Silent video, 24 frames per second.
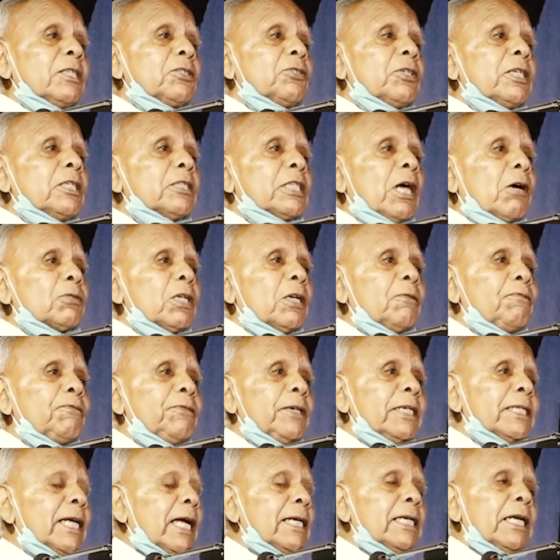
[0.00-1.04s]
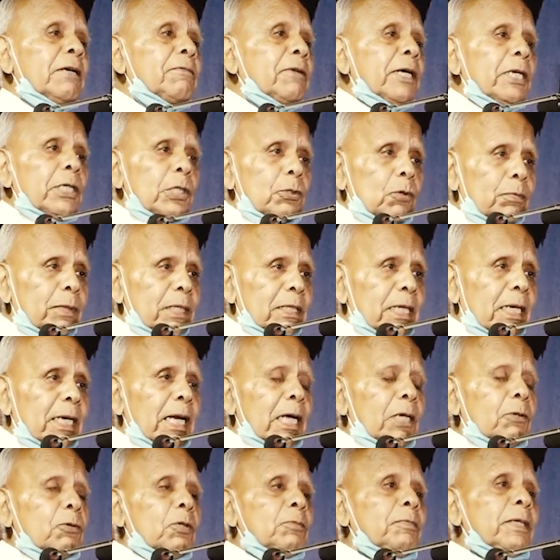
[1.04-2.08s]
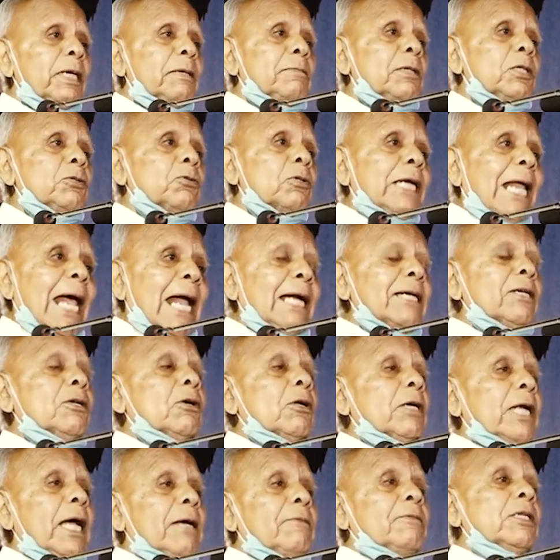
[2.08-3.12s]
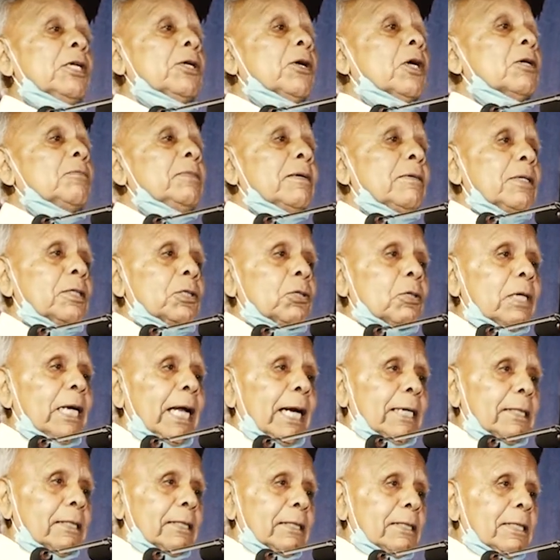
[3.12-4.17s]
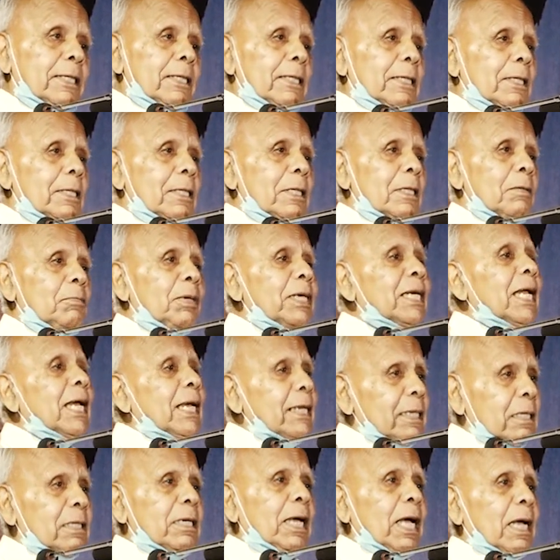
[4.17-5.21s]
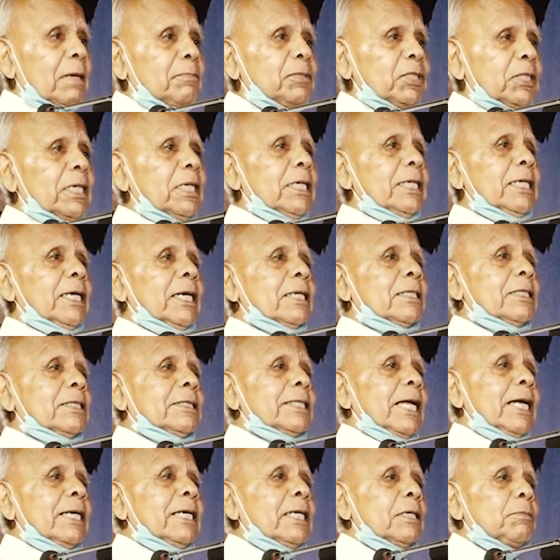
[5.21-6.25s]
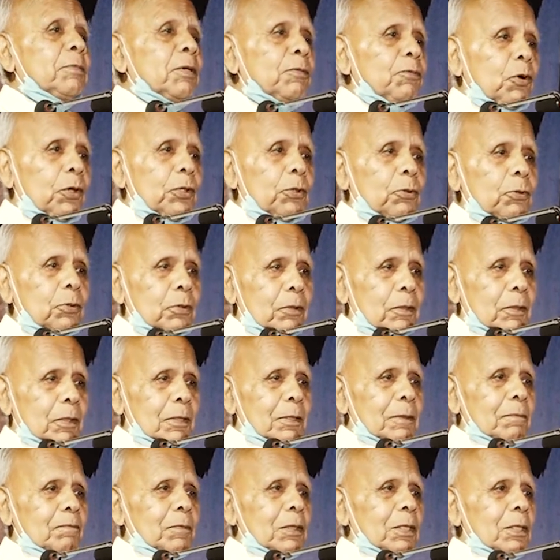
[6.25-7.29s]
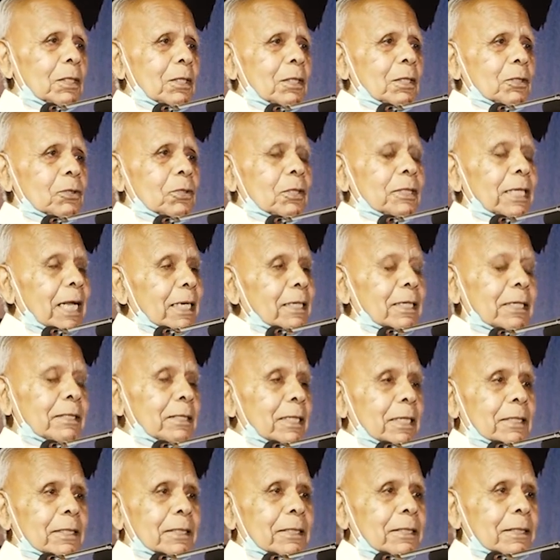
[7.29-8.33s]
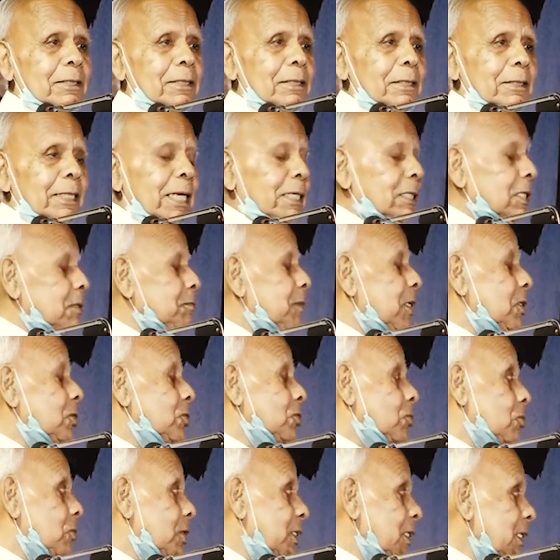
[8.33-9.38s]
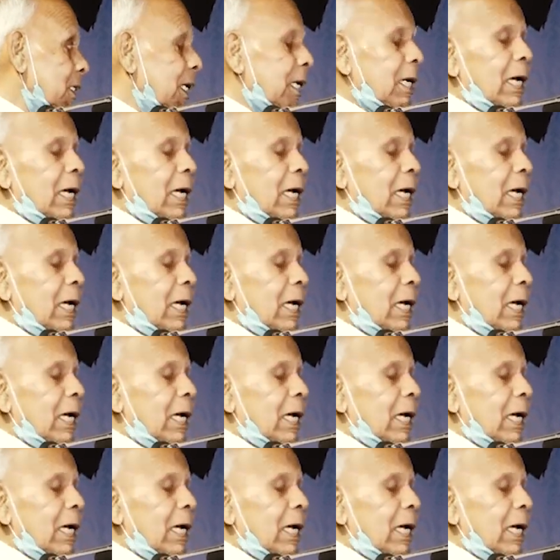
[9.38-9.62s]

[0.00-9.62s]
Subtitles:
3,000 feet. I never knew whether I would be able to land or I will not be able to land. But I am still here standing before you. So that is it. That is my story.